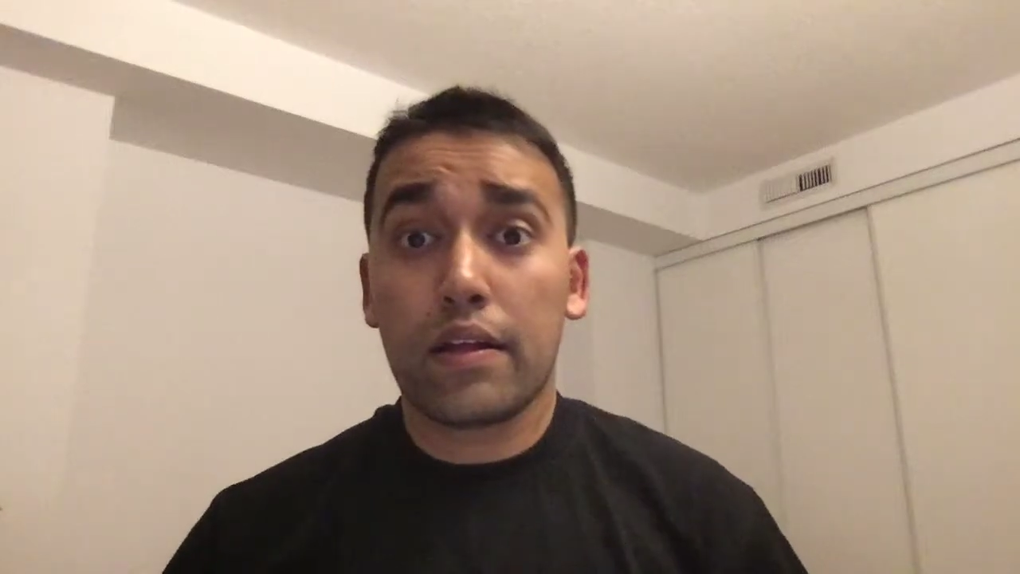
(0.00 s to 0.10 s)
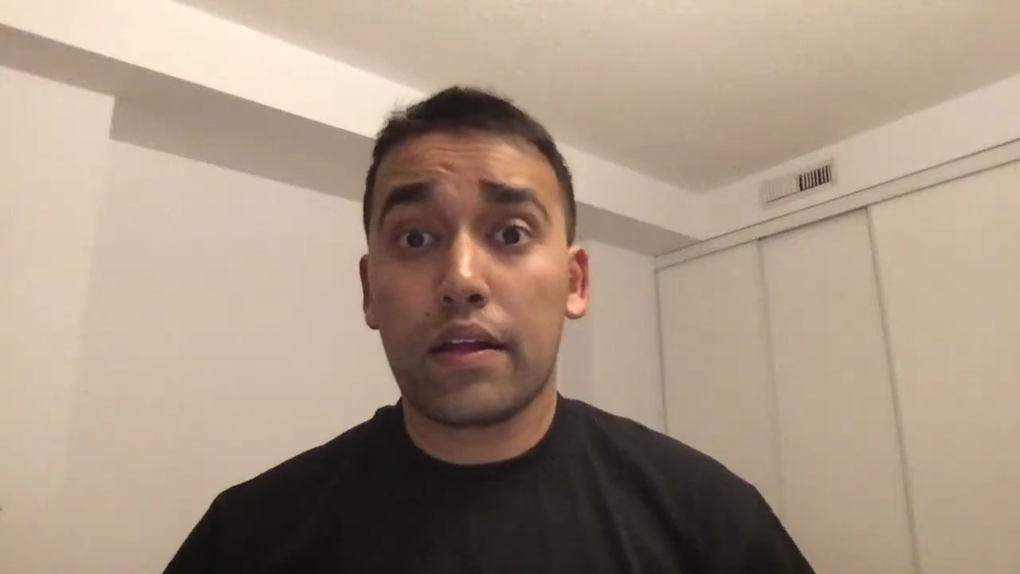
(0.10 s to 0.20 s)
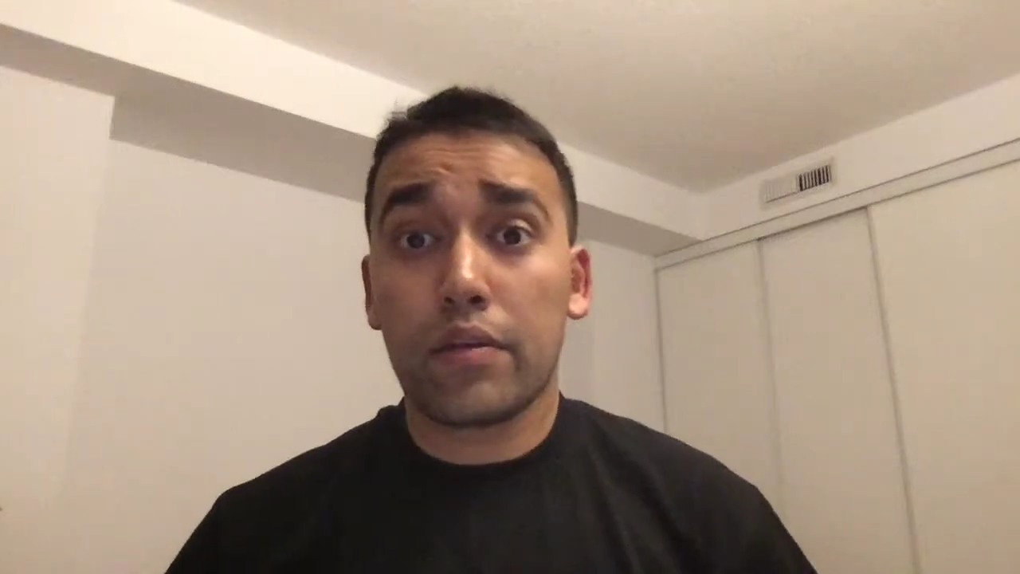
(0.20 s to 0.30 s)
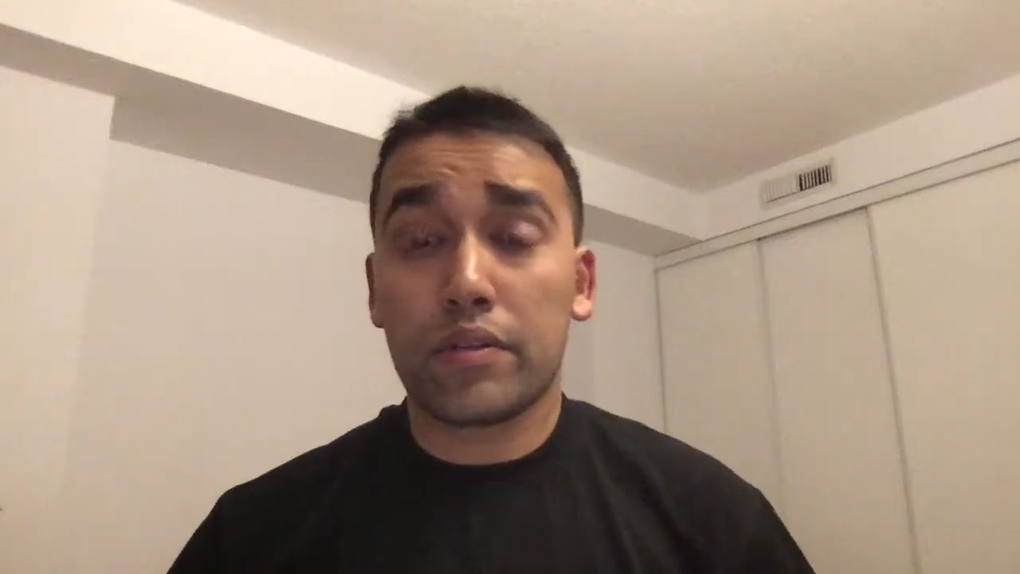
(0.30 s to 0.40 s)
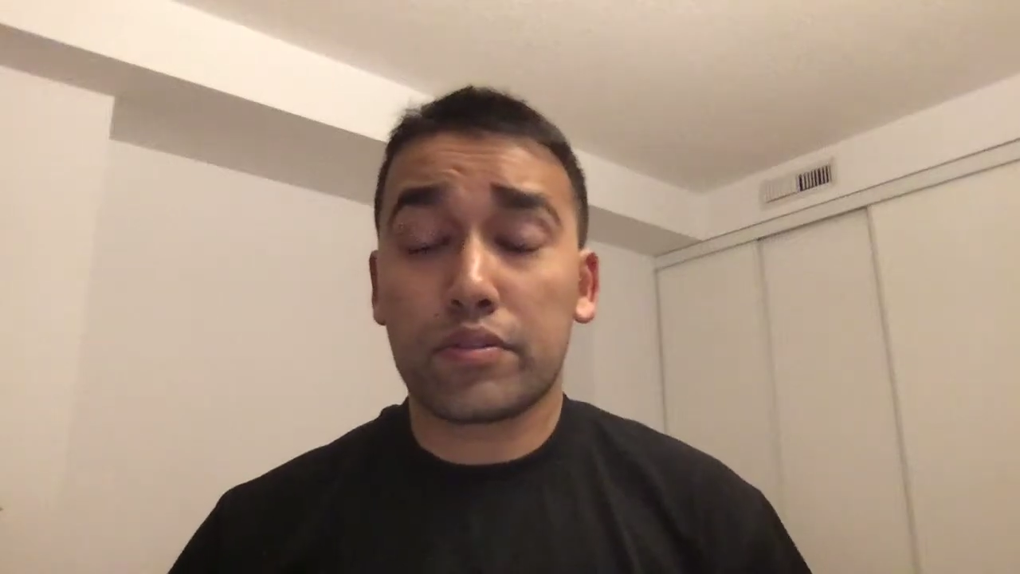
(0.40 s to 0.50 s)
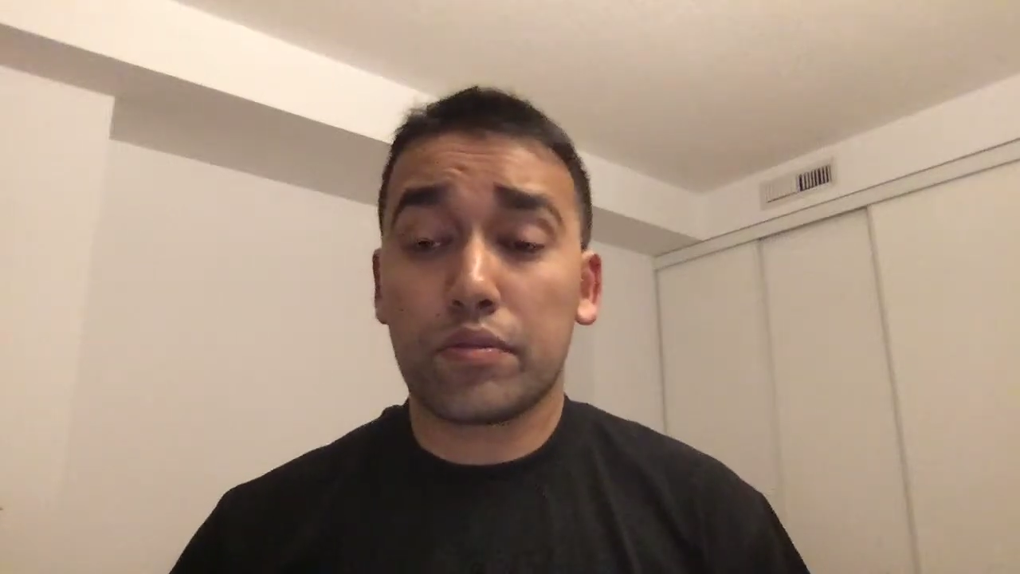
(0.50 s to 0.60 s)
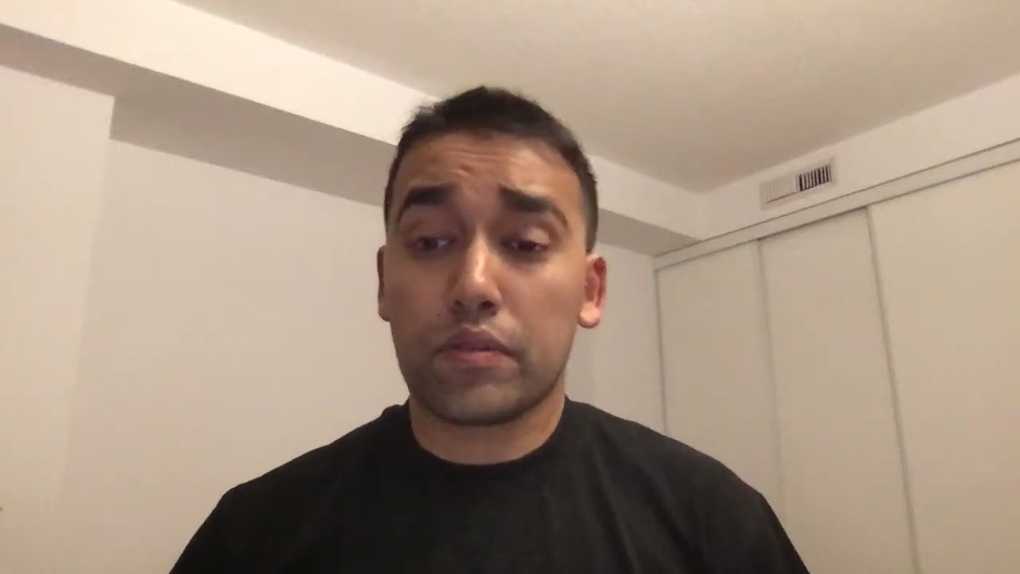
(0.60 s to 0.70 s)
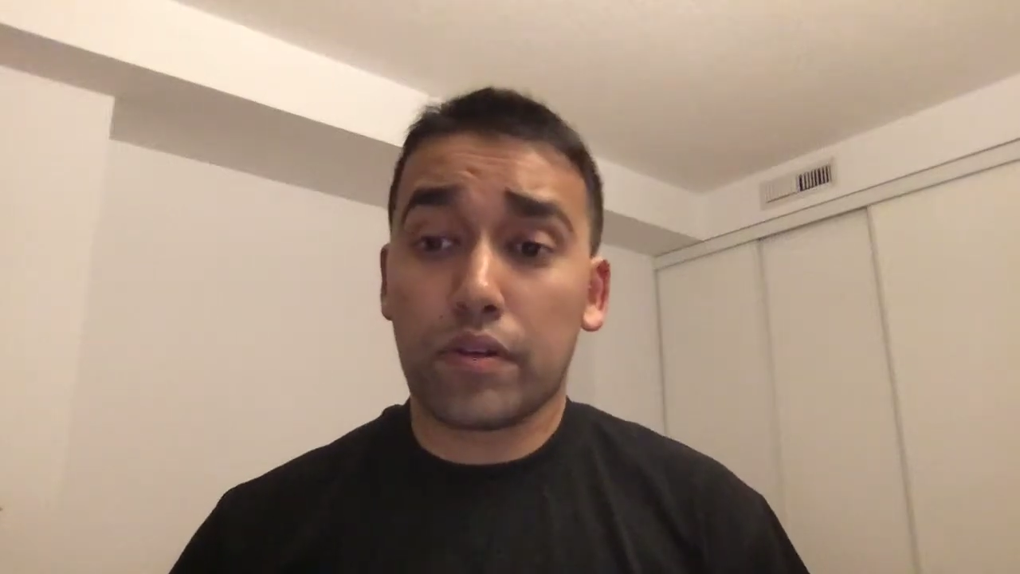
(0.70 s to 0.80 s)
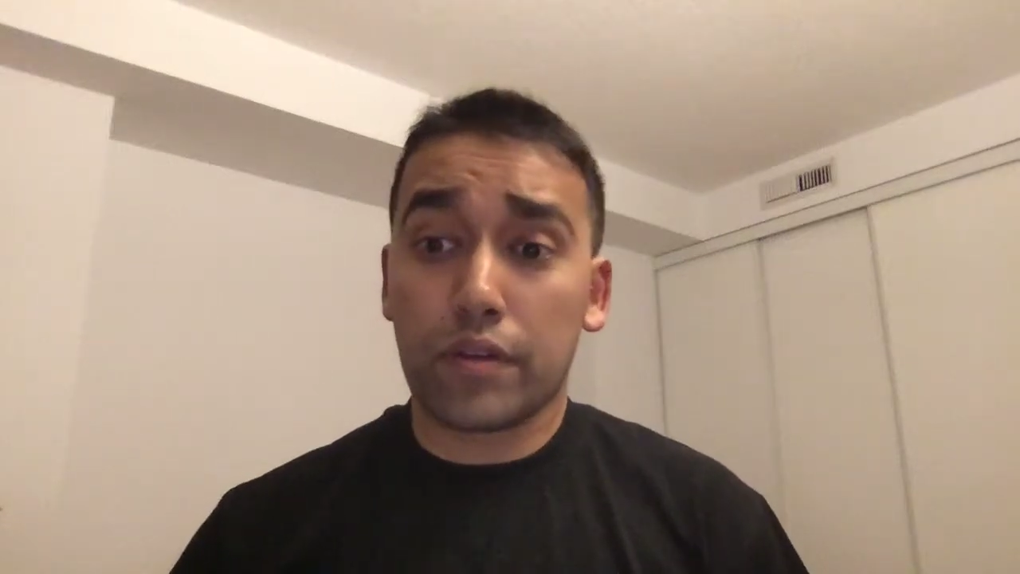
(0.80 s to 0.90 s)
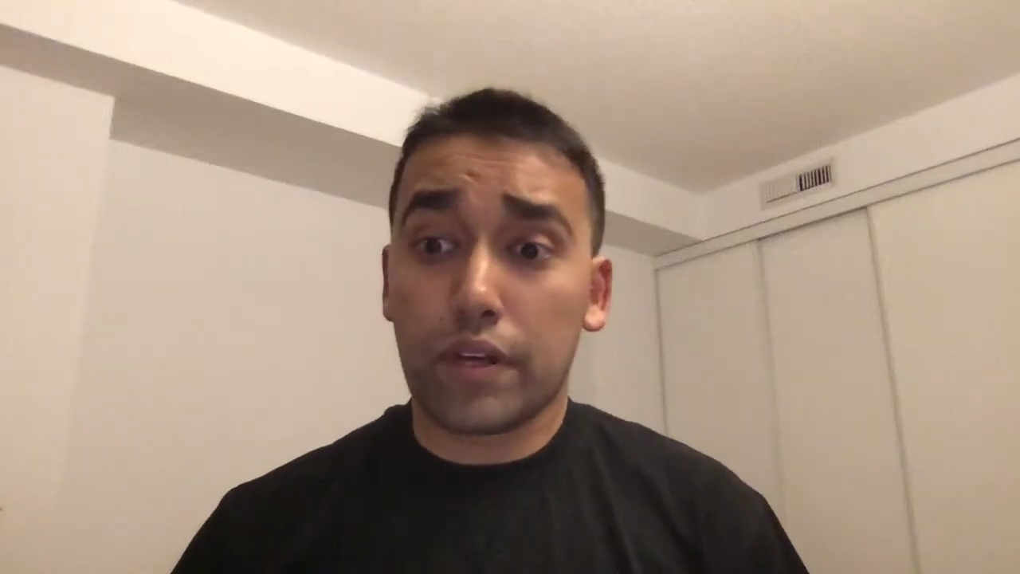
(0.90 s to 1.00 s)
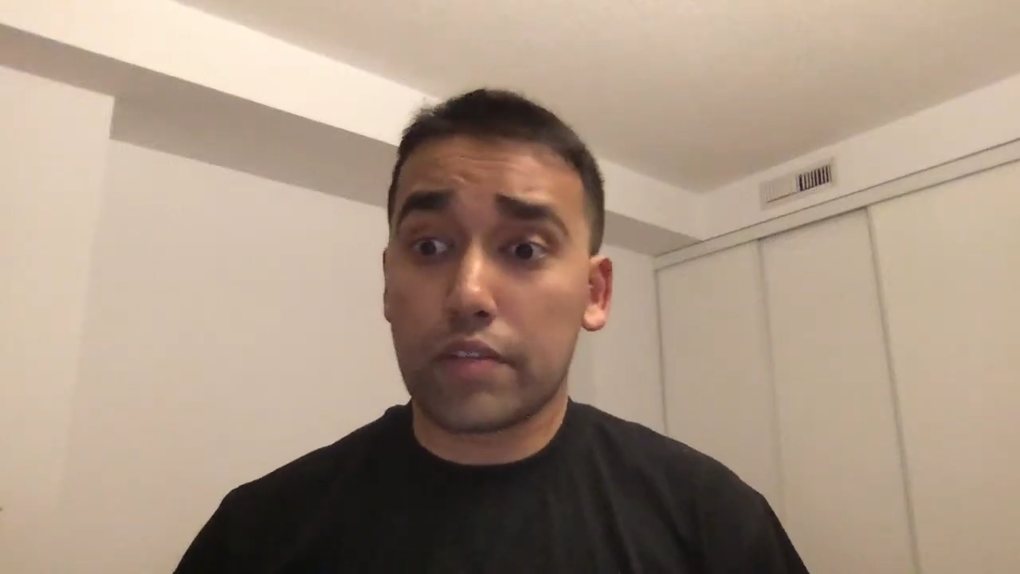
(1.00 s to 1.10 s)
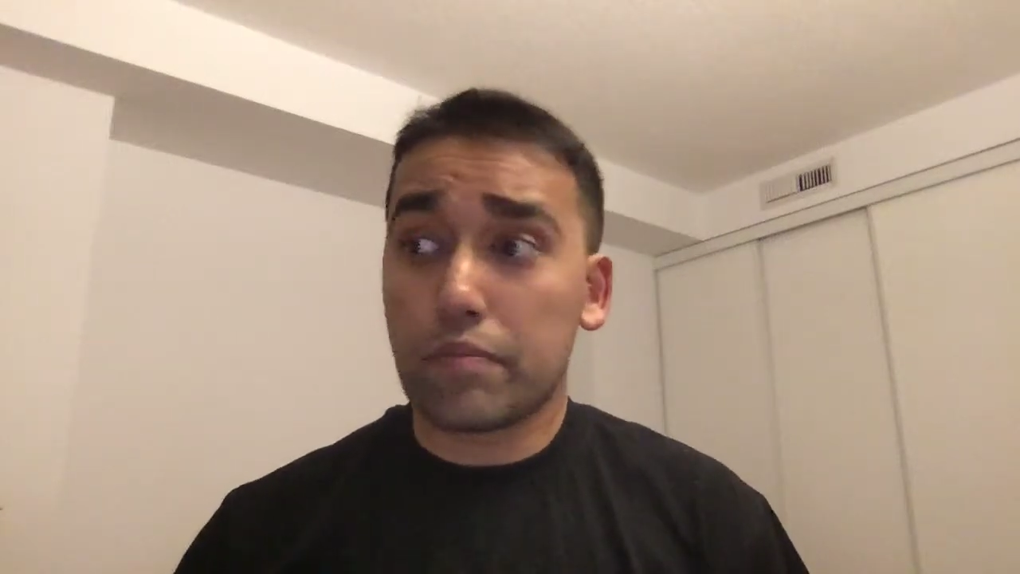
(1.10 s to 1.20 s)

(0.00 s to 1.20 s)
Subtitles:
Hey, what's going on, you guys?